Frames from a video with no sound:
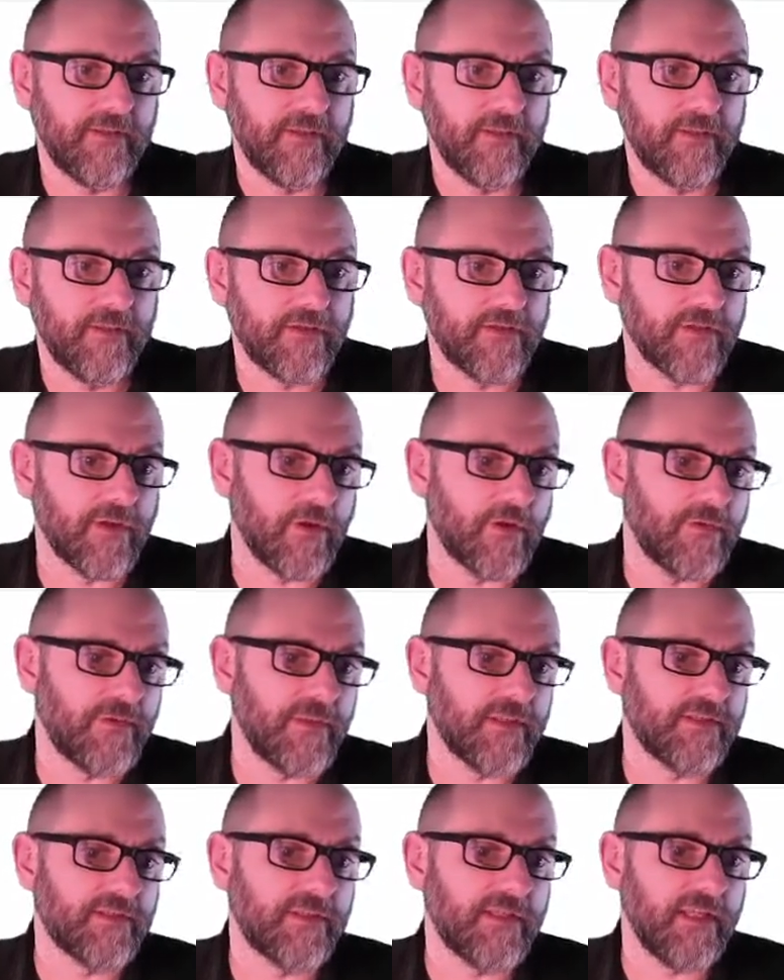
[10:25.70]
So
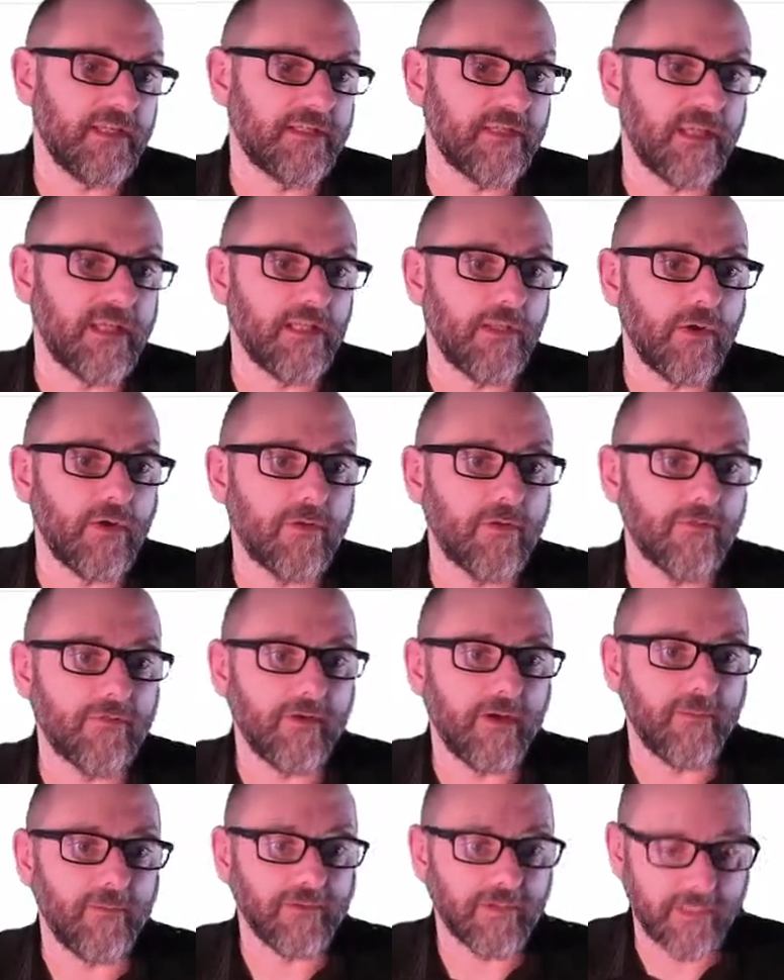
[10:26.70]
this is a local
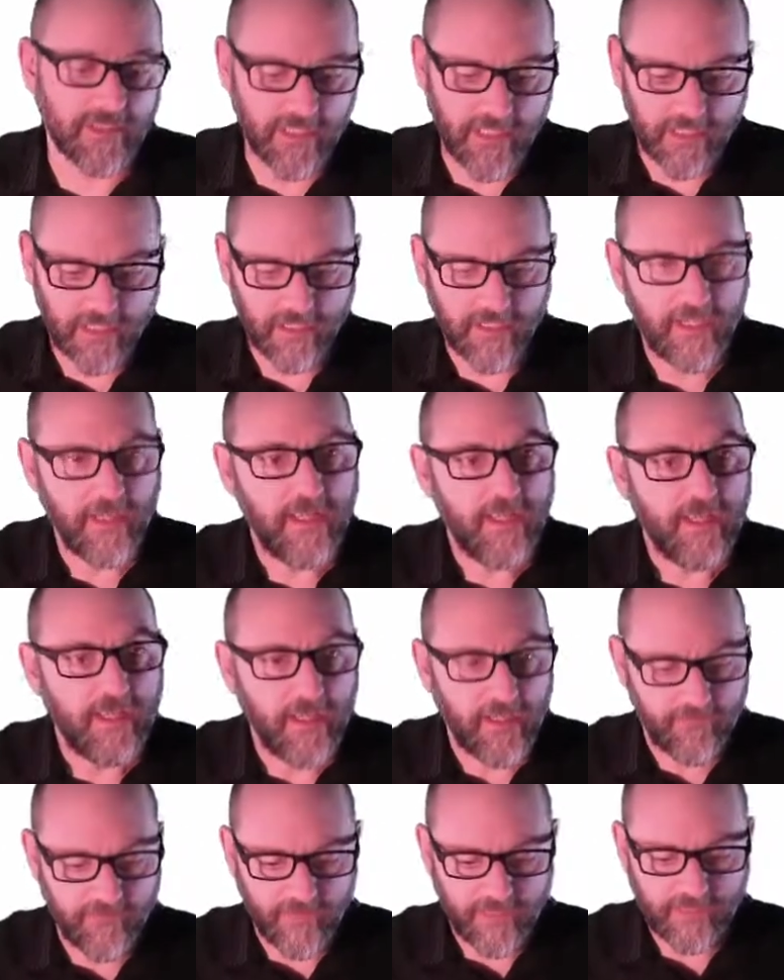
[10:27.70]
variable, just like
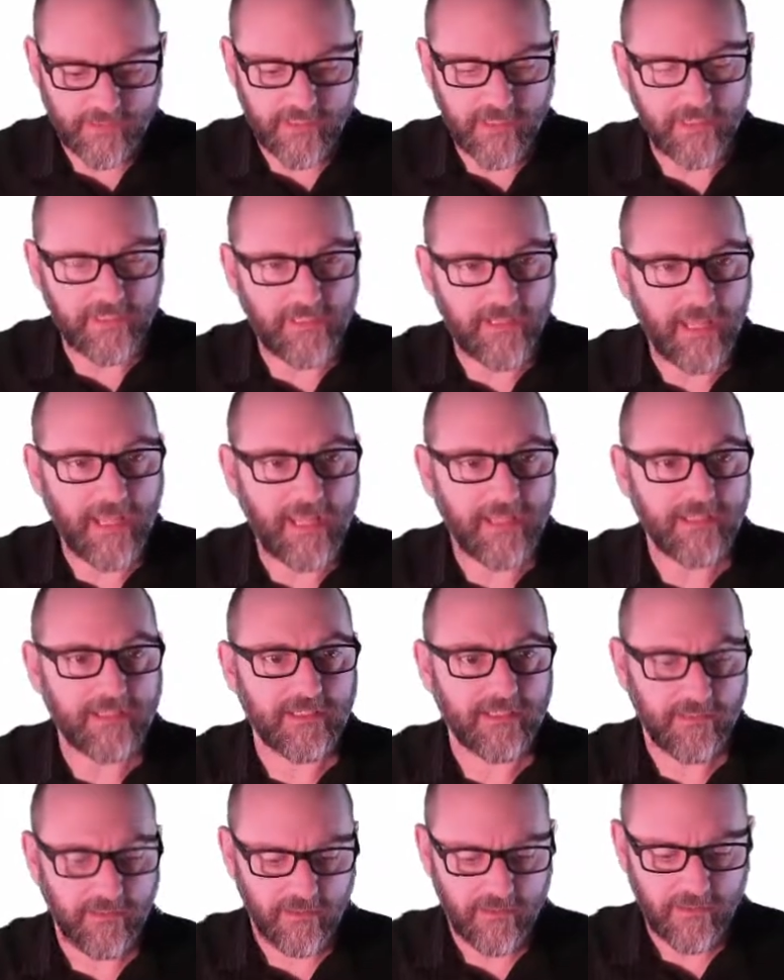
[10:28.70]
if I say
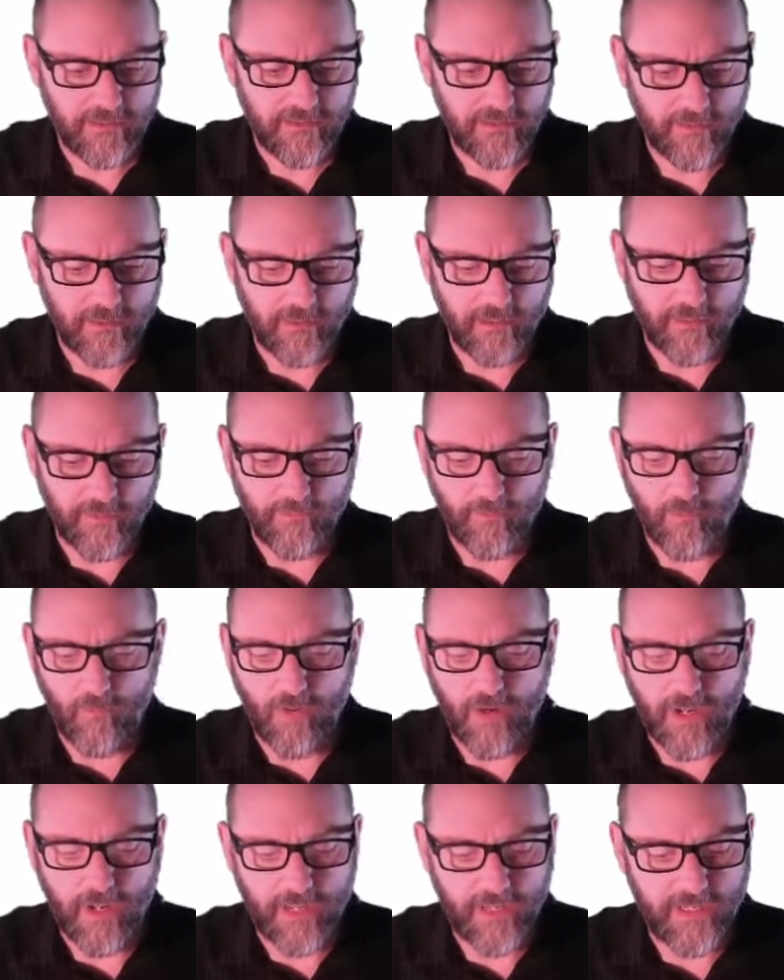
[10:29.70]
let
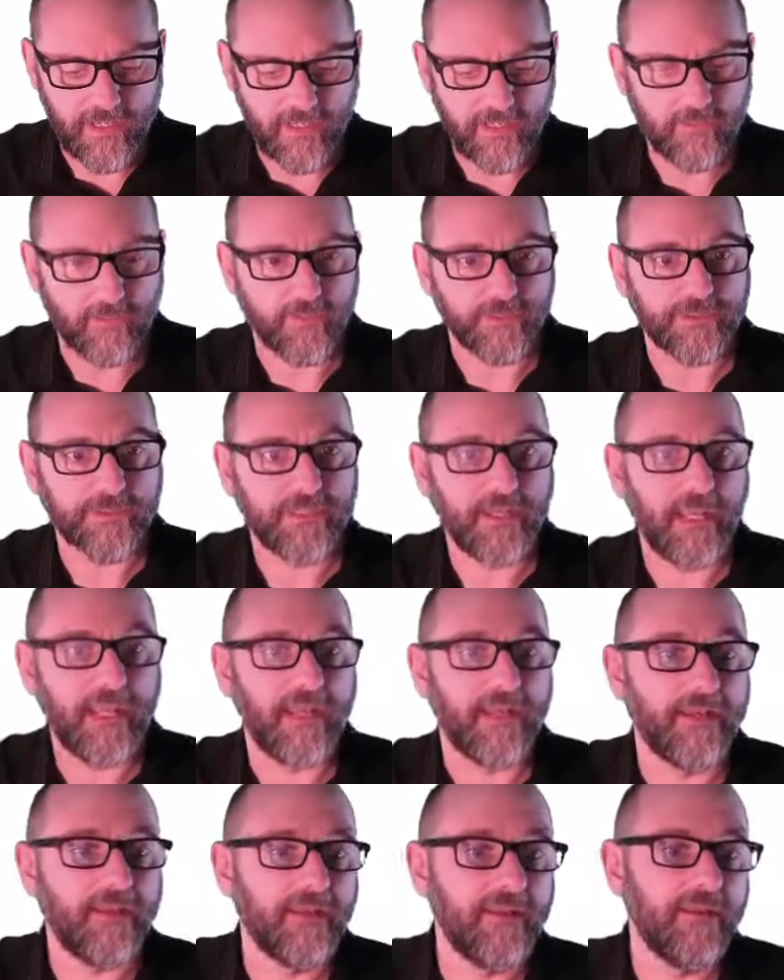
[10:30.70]
y equals
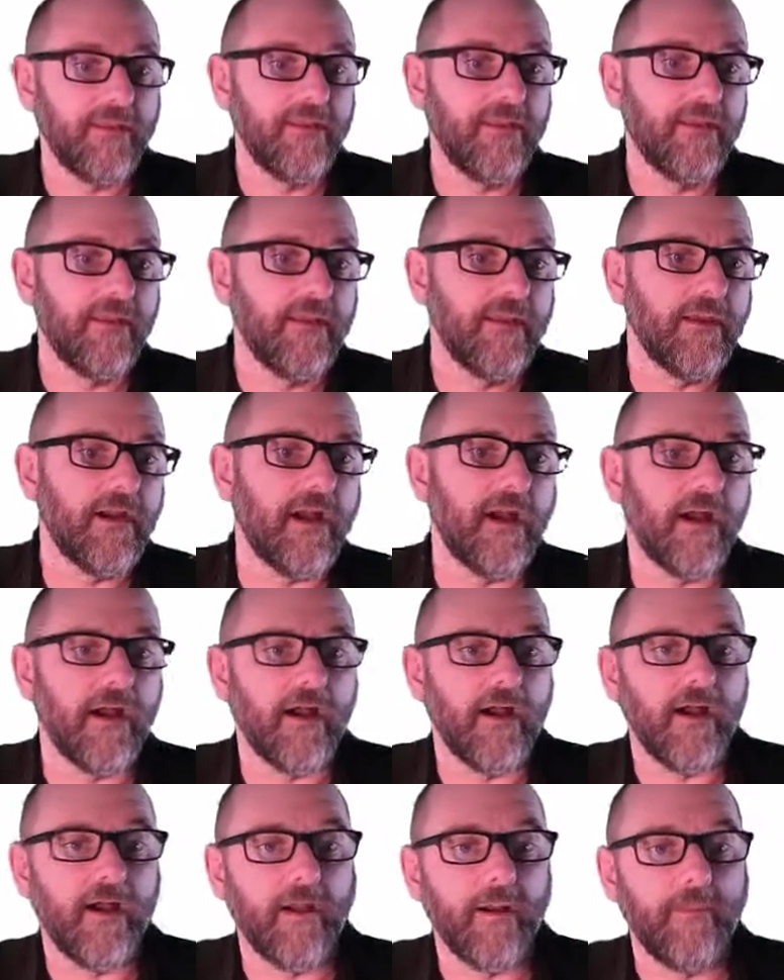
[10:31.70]
10,
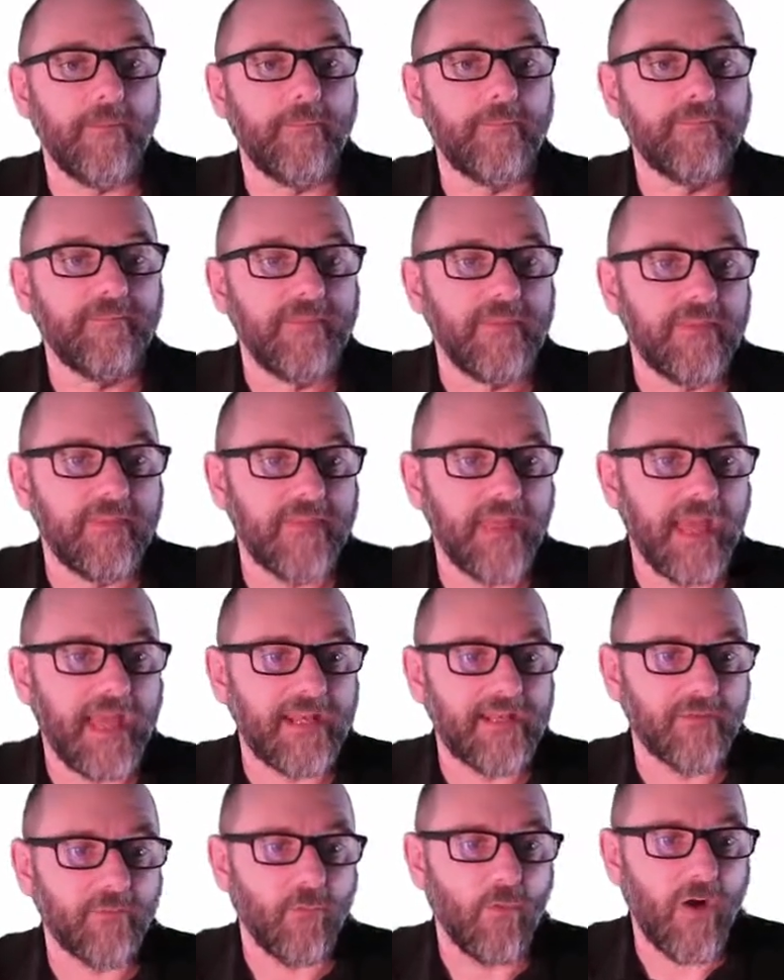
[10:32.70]

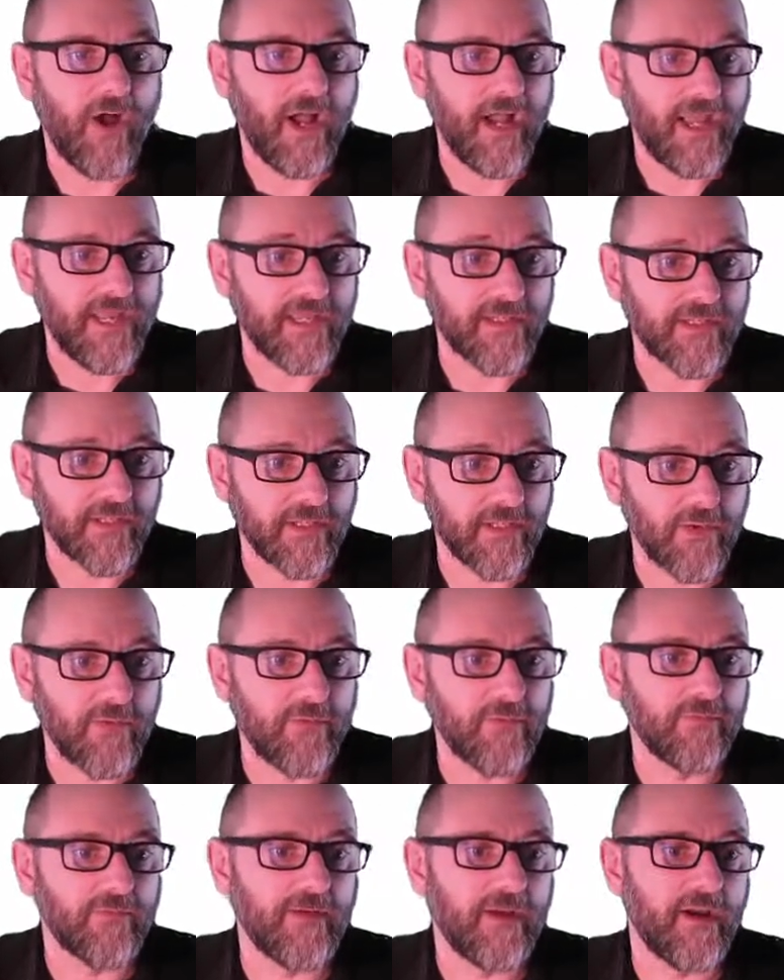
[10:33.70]
that y is a
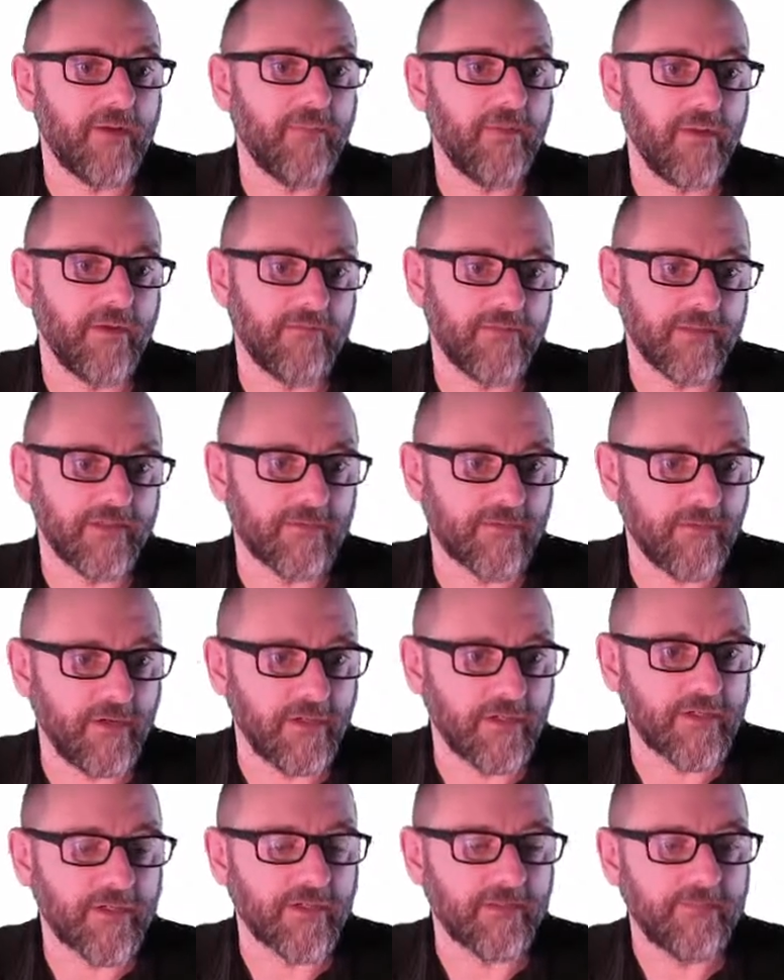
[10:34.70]
local variable of this
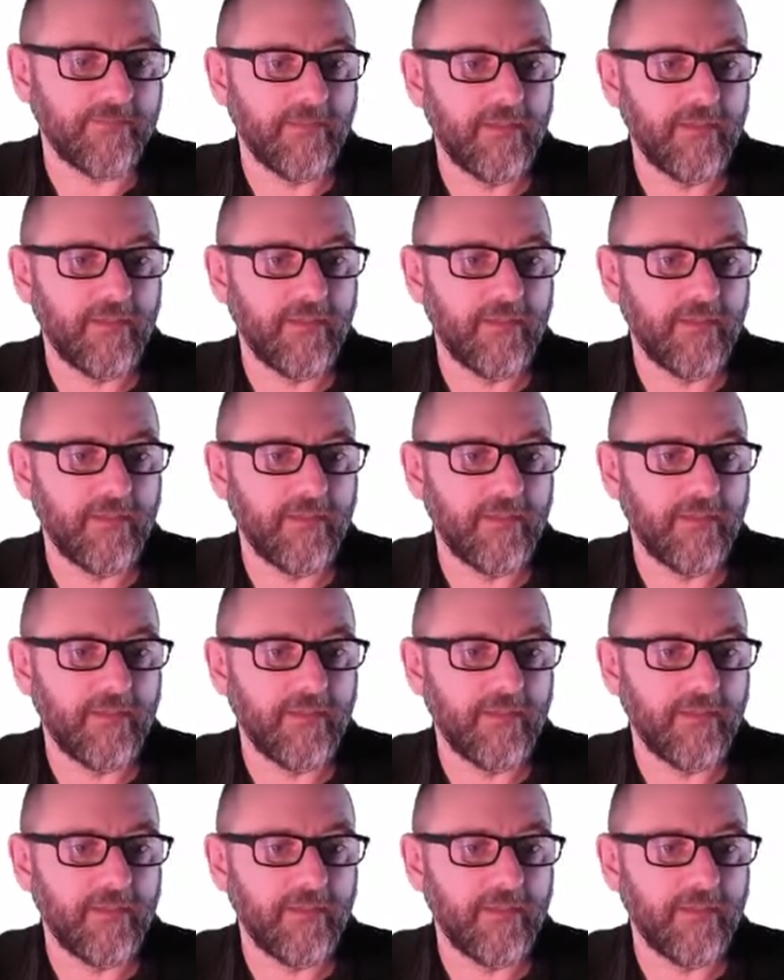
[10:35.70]
function.